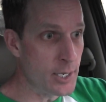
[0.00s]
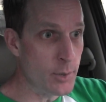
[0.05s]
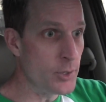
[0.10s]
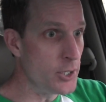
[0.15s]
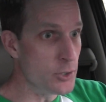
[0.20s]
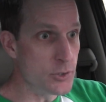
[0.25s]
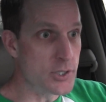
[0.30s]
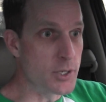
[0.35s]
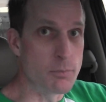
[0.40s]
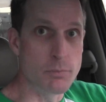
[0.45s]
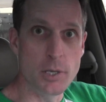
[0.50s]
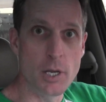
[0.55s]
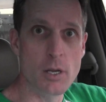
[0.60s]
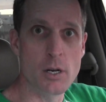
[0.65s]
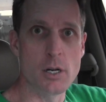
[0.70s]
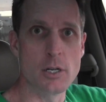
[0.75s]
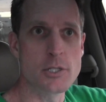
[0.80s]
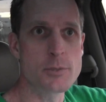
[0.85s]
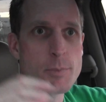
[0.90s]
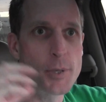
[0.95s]
Now we use
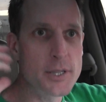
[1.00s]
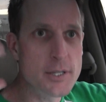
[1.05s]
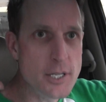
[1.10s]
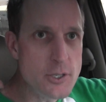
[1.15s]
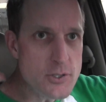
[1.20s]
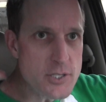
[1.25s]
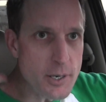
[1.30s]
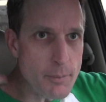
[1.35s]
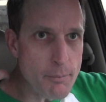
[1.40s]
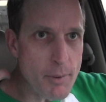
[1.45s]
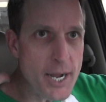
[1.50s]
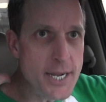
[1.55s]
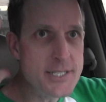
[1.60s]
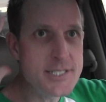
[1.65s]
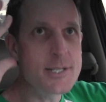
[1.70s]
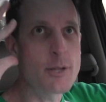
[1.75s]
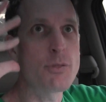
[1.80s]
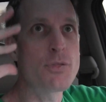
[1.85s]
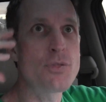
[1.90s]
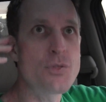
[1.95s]
computers, but they use their
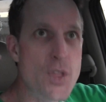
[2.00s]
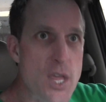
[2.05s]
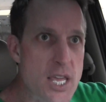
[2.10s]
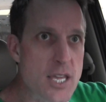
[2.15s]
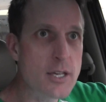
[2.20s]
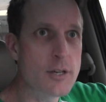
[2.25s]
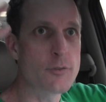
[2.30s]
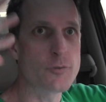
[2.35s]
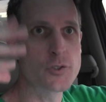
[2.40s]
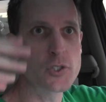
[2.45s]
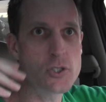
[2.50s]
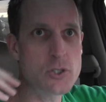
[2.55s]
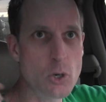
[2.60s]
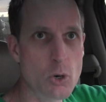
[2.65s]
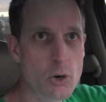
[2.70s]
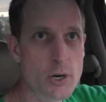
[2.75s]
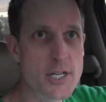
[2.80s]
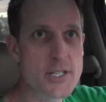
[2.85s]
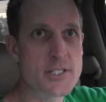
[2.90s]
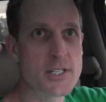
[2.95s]
minds to think of
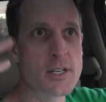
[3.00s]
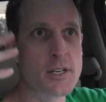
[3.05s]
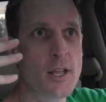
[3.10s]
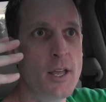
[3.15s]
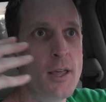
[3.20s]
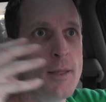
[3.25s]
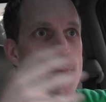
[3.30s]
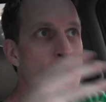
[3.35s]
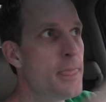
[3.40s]
stories, and